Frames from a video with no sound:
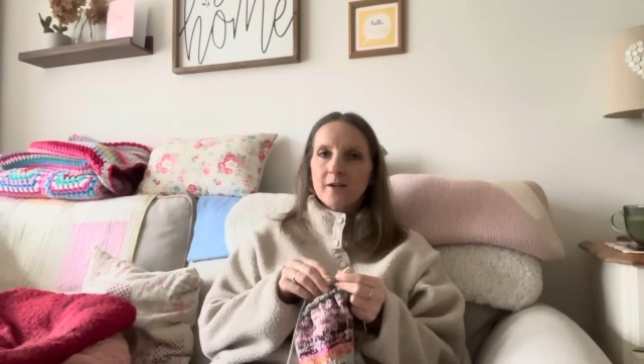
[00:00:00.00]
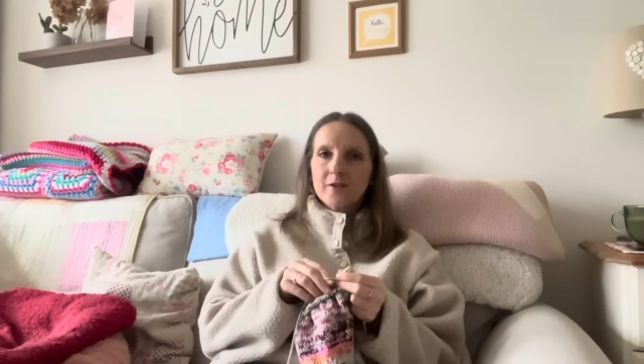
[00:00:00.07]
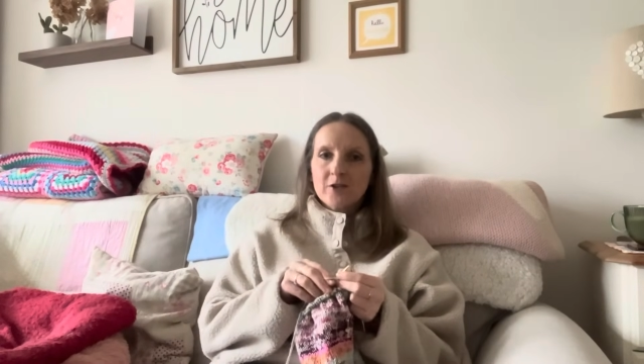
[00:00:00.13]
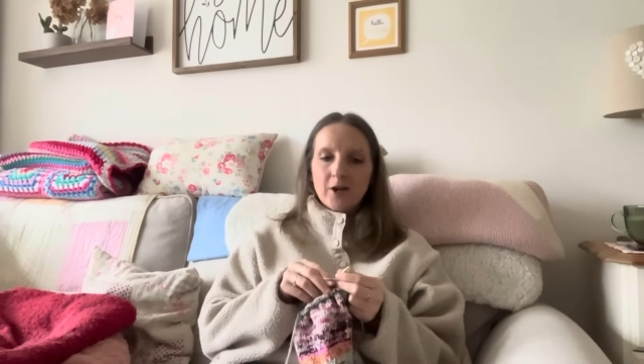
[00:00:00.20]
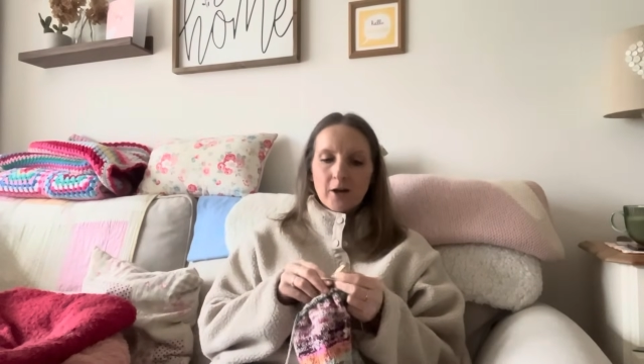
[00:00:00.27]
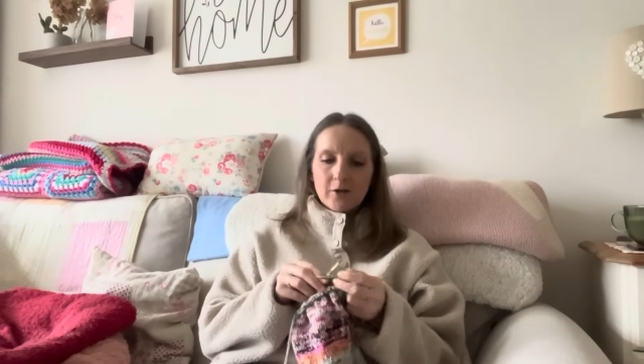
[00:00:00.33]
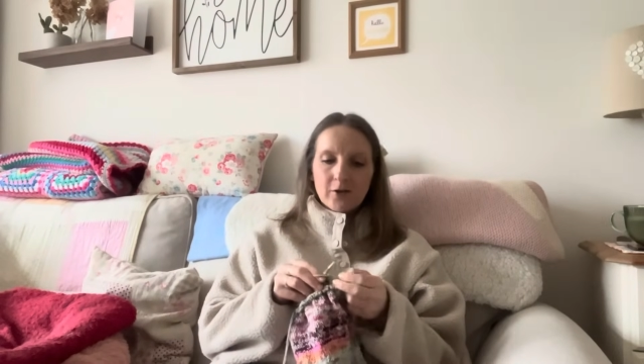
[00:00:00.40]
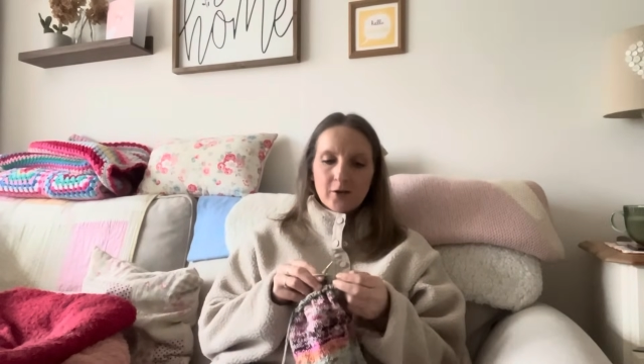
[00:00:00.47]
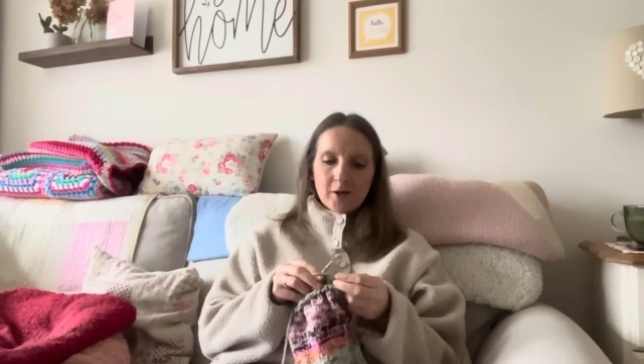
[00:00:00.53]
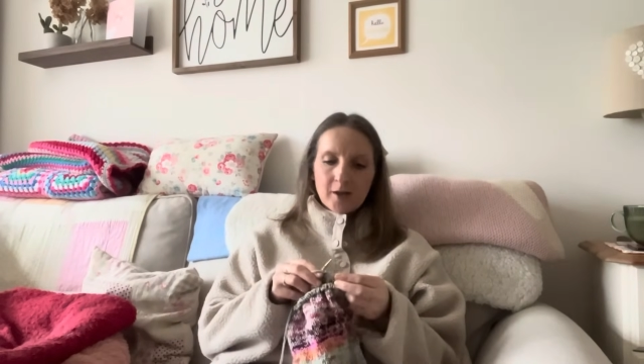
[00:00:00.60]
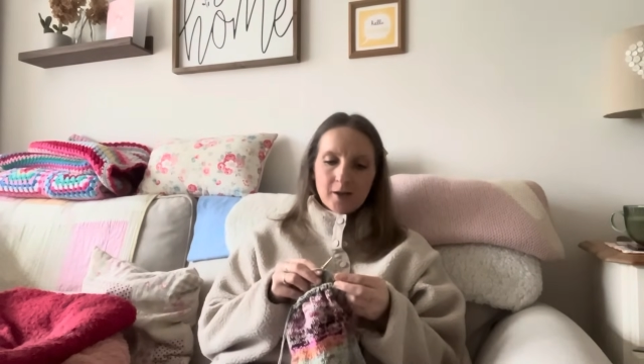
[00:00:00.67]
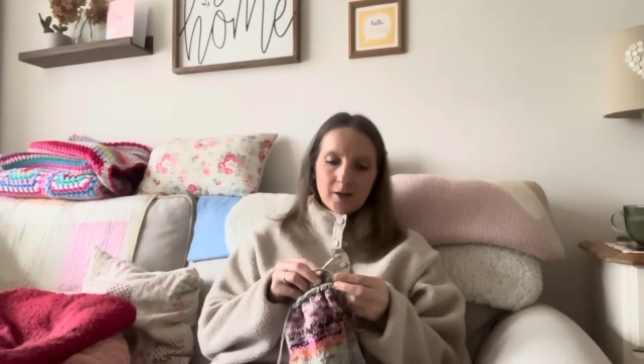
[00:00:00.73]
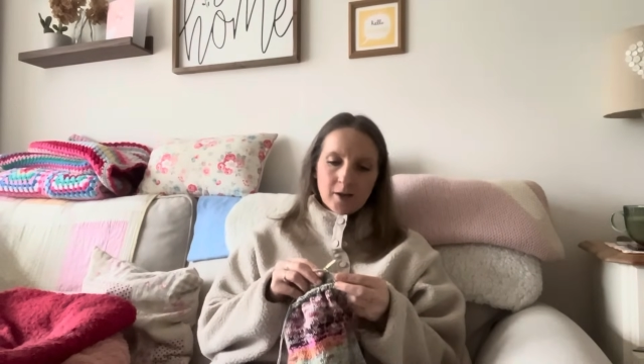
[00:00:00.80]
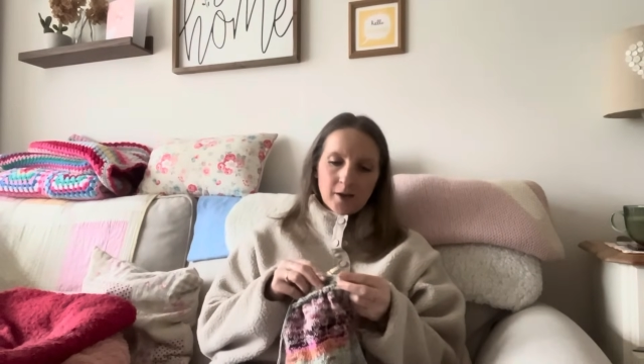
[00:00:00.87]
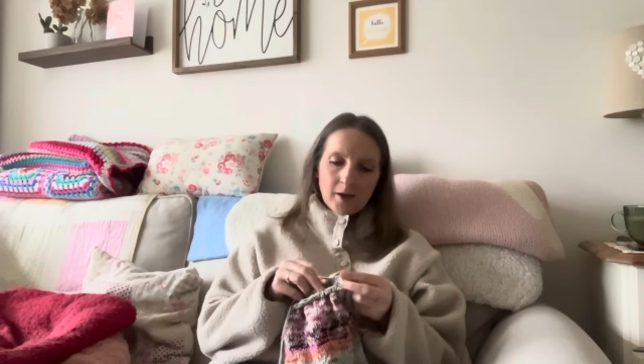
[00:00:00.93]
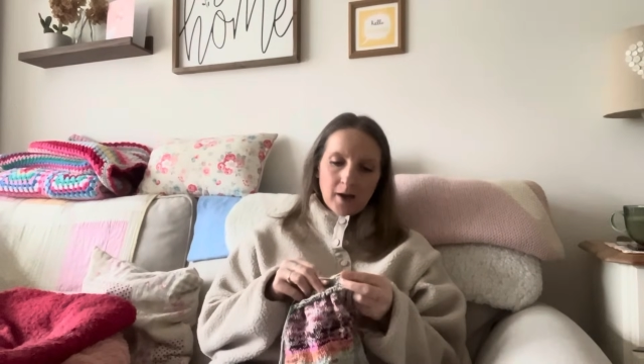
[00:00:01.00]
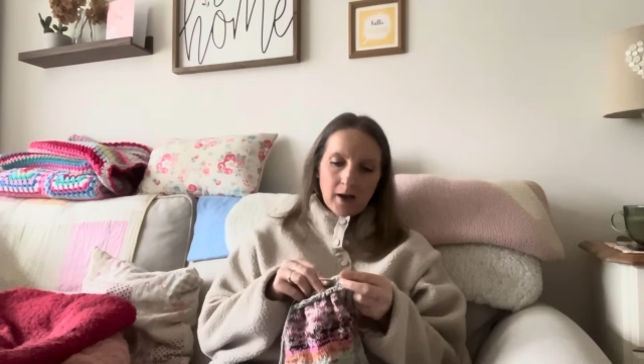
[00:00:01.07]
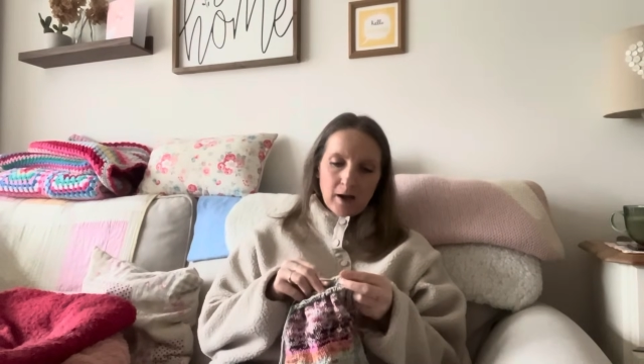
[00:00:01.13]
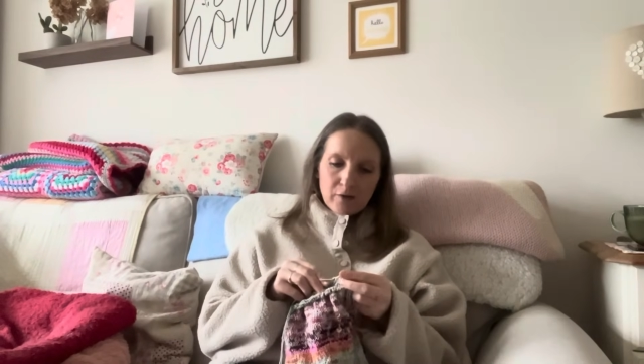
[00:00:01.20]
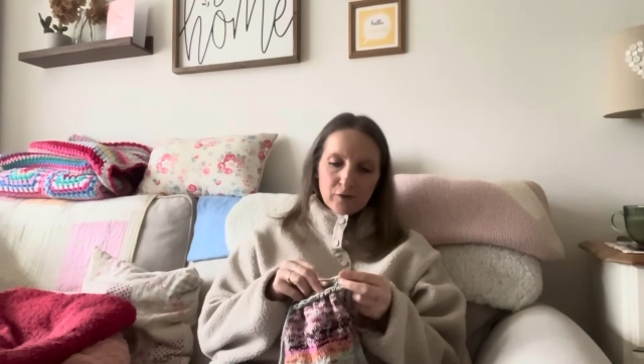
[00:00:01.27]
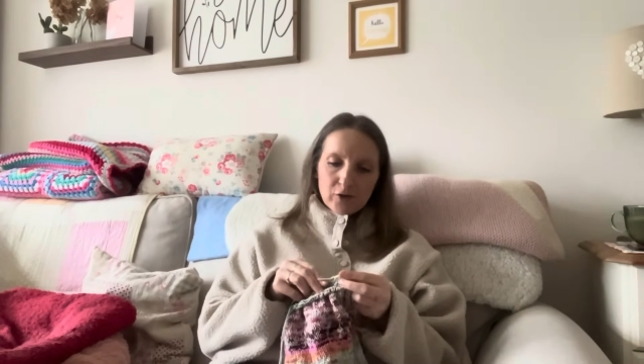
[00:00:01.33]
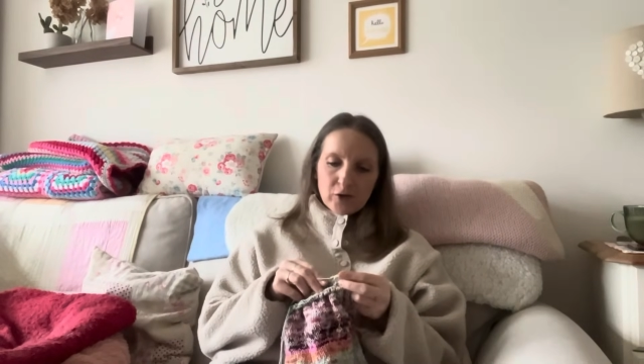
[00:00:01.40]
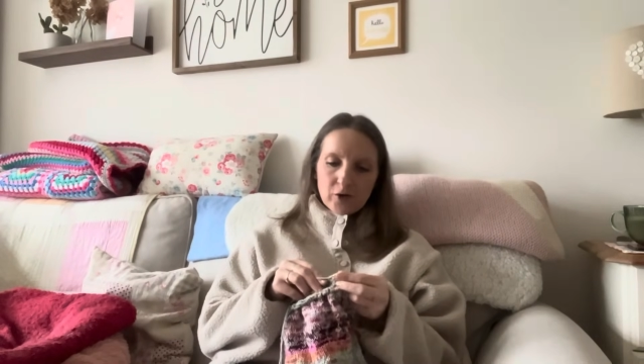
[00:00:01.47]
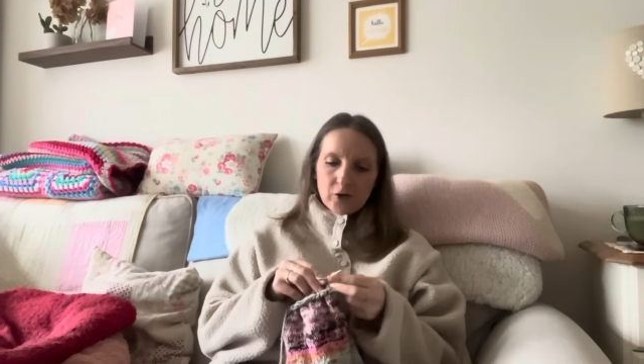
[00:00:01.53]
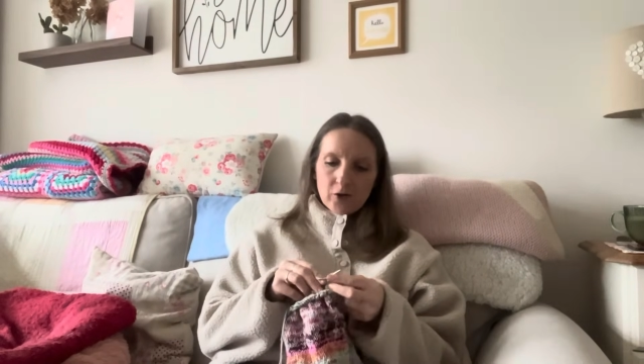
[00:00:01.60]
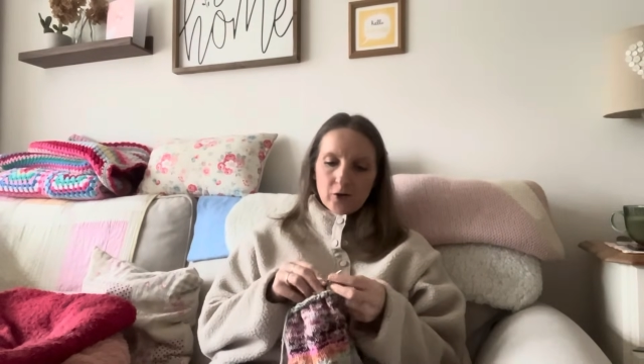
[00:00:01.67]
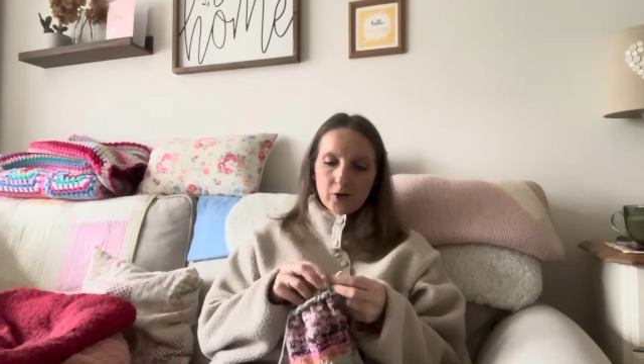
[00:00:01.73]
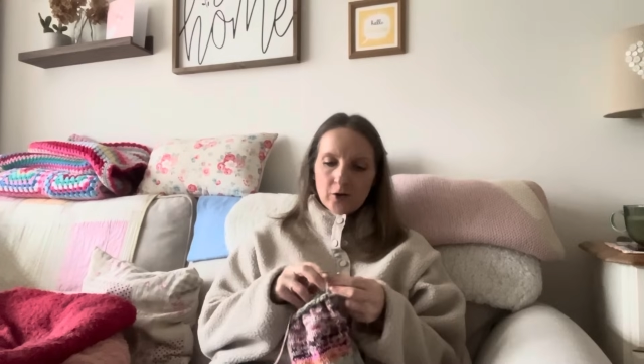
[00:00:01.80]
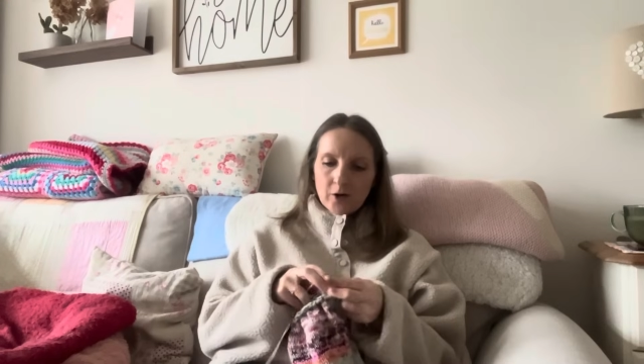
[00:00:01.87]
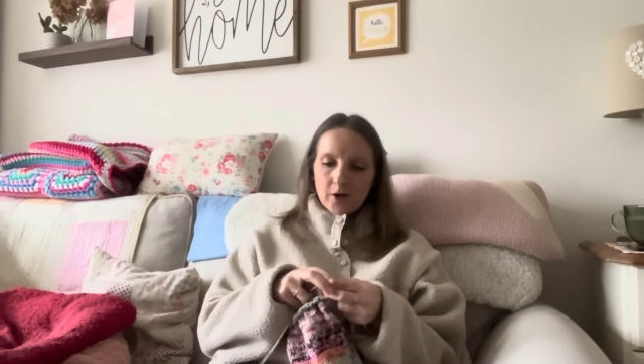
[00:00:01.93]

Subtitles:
January afternoon.